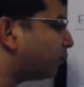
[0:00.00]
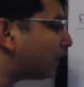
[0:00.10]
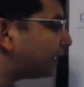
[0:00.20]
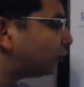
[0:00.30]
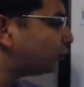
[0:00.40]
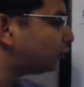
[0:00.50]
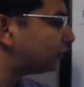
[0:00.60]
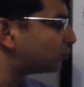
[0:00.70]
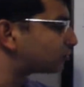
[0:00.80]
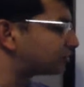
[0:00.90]
When do we
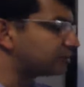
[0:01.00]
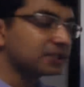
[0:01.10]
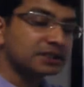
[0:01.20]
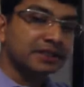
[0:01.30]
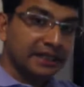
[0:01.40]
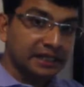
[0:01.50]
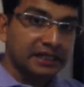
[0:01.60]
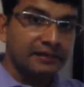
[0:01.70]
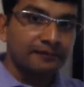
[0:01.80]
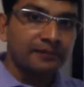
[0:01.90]
use this
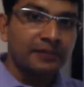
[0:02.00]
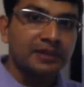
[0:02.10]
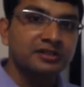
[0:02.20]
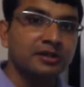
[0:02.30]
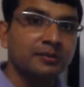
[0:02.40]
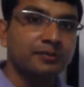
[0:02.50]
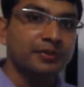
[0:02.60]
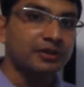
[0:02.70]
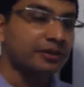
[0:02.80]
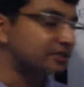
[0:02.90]
key? It's
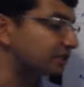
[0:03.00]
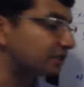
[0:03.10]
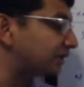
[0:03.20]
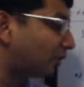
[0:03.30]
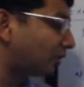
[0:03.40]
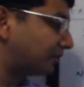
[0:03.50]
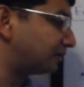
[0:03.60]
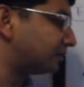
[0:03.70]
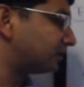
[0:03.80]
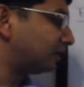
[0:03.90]
a, you know, it's an
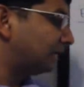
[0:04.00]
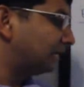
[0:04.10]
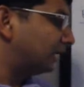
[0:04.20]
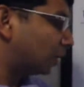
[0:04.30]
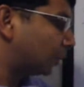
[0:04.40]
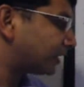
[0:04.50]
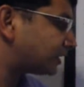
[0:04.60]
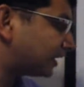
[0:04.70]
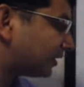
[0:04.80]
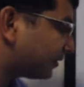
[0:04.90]
important
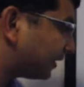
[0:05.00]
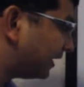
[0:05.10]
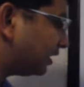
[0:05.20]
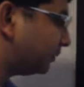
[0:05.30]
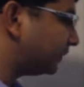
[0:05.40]
question, right?